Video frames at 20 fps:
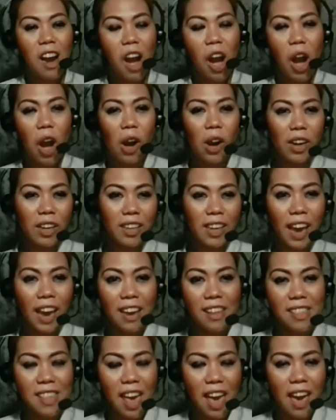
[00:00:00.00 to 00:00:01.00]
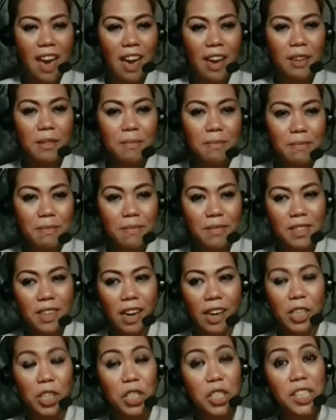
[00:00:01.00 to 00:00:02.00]
Okay then,
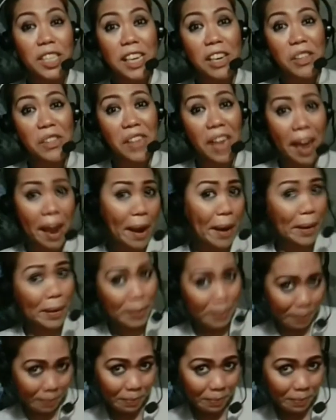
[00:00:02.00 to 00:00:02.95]
are you still there?